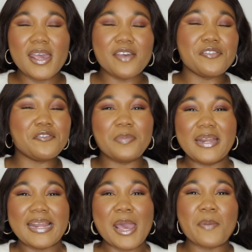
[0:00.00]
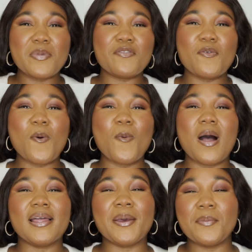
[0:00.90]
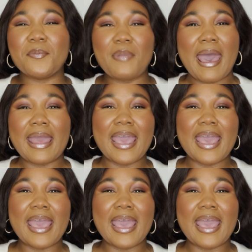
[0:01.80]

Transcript: If you've been here before, welcome back,